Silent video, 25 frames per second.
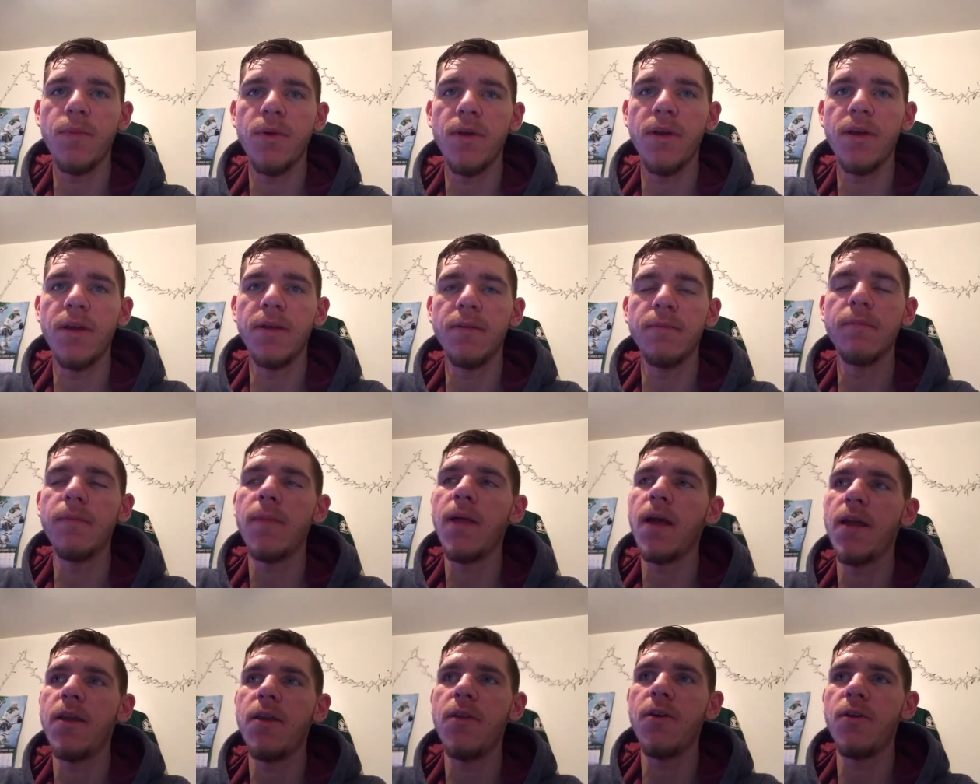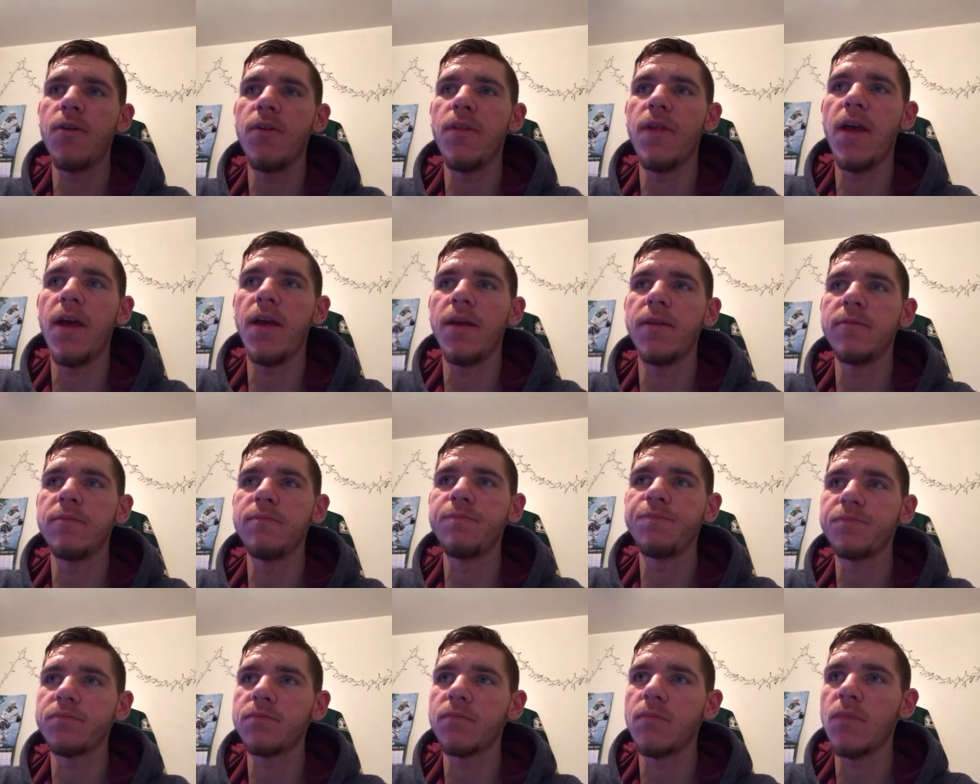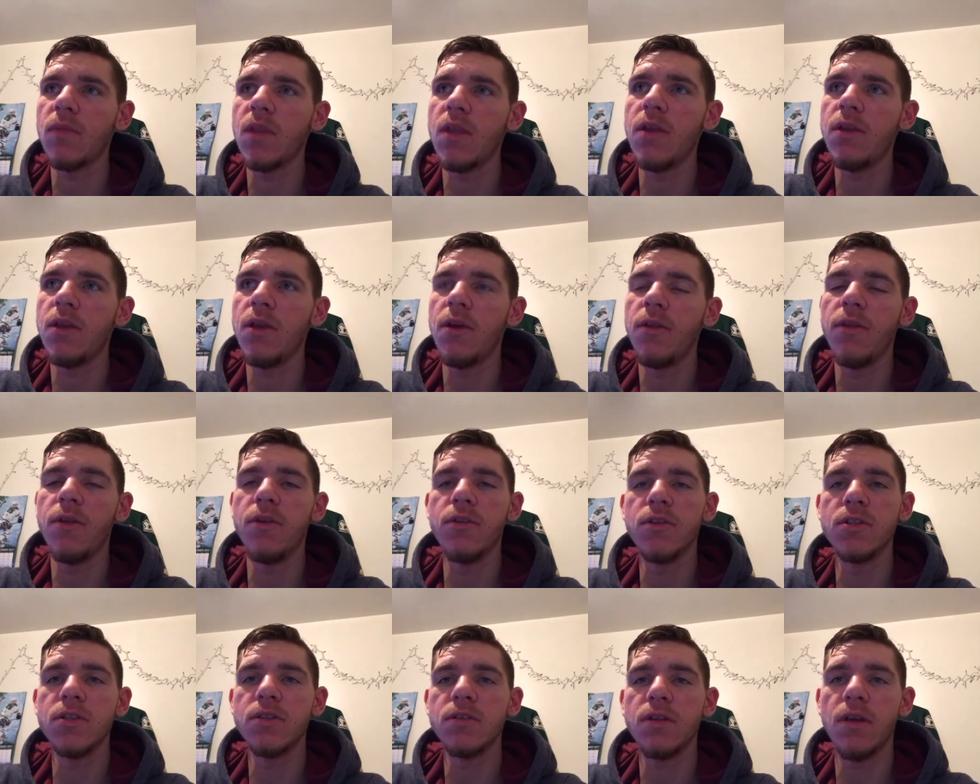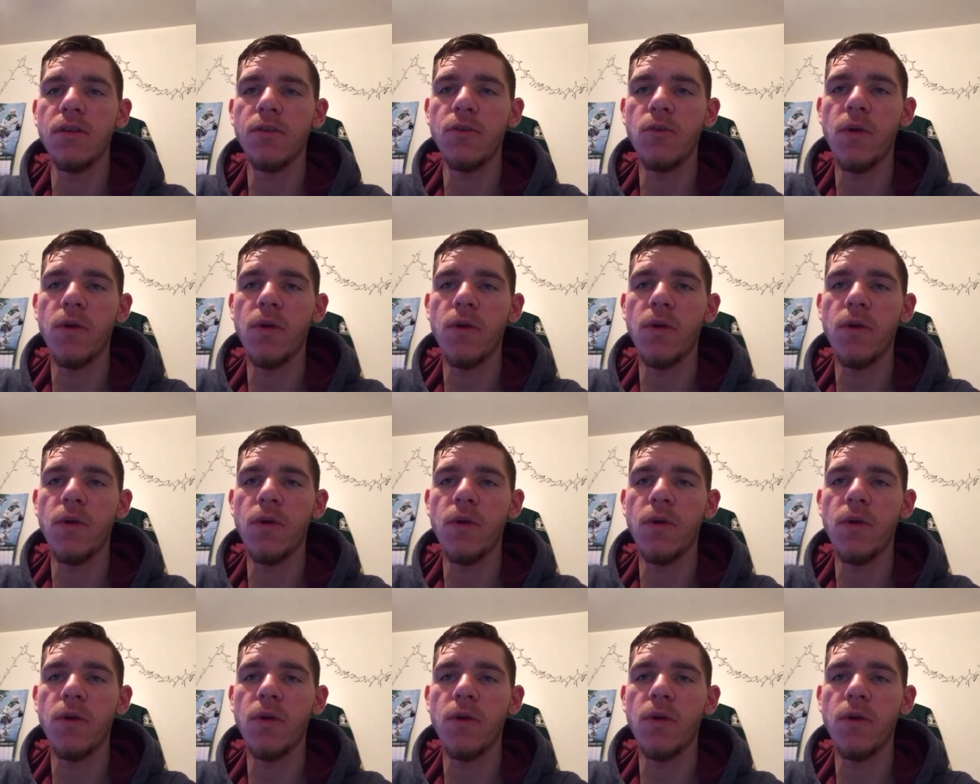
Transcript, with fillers: But I know that, you know, there was uh,